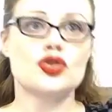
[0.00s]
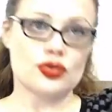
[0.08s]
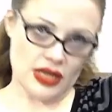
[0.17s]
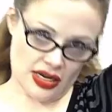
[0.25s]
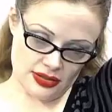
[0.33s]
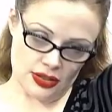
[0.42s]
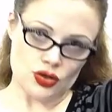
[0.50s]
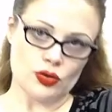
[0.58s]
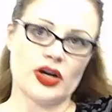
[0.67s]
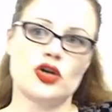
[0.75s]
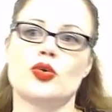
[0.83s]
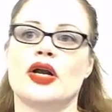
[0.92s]
21. Excellent,
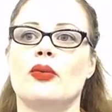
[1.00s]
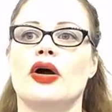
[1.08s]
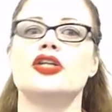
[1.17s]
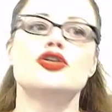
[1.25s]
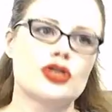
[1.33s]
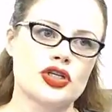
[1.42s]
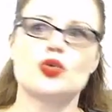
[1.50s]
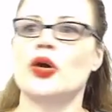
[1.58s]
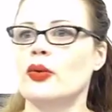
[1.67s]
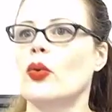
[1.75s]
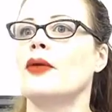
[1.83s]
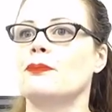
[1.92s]
20 to 21, usually
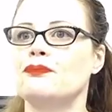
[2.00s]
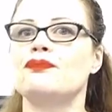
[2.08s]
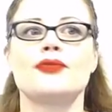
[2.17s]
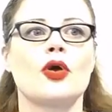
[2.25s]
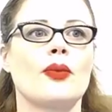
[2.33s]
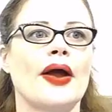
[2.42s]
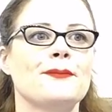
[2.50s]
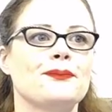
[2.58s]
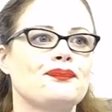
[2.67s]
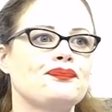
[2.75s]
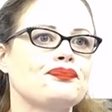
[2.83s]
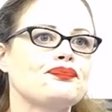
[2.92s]
21, right?
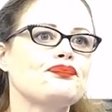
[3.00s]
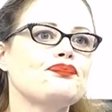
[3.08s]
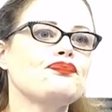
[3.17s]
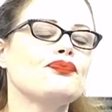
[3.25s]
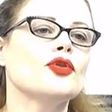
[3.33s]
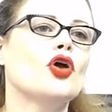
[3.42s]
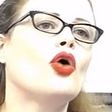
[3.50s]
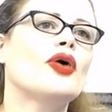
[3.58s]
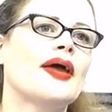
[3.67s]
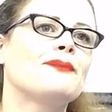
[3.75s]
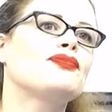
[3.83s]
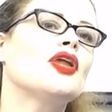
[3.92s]

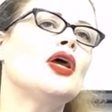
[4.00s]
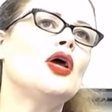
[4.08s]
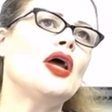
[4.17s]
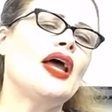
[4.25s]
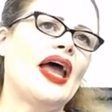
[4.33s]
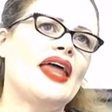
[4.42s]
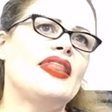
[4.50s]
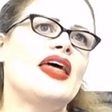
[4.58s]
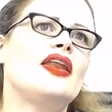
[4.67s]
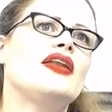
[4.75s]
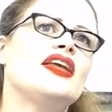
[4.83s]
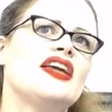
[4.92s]
Okay. And
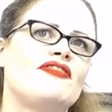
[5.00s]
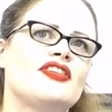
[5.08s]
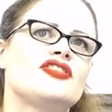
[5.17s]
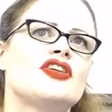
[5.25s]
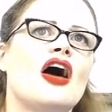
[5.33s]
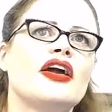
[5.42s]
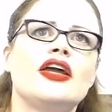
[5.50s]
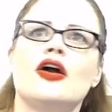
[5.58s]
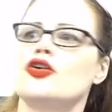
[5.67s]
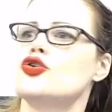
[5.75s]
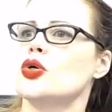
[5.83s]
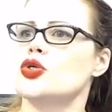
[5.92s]
then if it's knocking
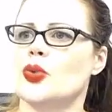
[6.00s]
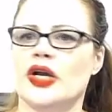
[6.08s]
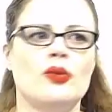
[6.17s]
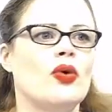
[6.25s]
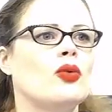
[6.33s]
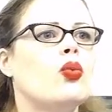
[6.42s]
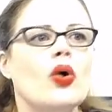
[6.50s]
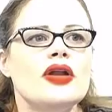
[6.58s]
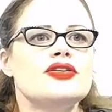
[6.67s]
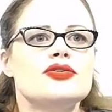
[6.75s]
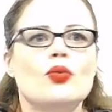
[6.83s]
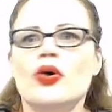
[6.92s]
on door 21, what
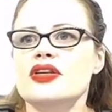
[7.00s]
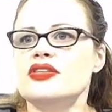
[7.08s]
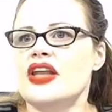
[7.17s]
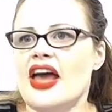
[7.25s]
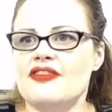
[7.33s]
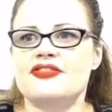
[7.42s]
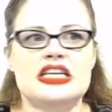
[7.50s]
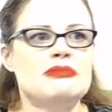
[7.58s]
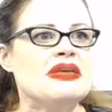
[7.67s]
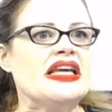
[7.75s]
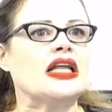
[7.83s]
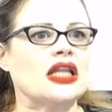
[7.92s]
is what does an
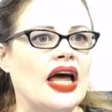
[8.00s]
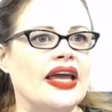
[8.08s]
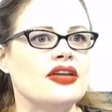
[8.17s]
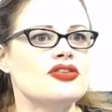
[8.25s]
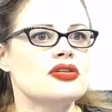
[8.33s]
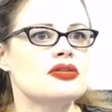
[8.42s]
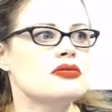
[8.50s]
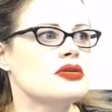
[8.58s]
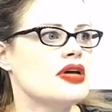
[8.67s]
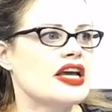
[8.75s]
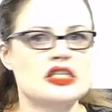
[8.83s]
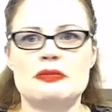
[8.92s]
FTP client
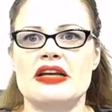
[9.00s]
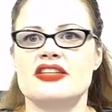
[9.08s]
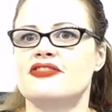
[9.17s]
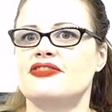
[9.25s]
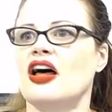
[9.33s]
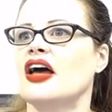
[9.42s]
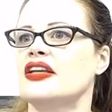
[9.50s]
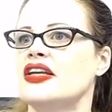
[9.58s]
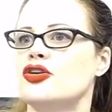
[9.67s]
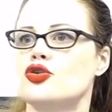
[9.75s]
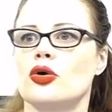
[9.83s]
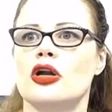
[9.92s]
expect to find
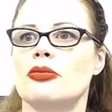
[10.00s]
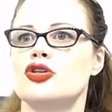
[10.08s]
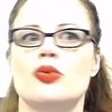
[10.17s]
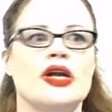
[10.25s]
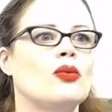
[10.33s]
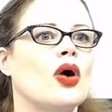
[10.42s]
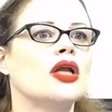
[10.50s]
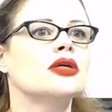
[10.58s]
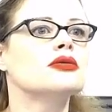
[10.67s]
at door number 21?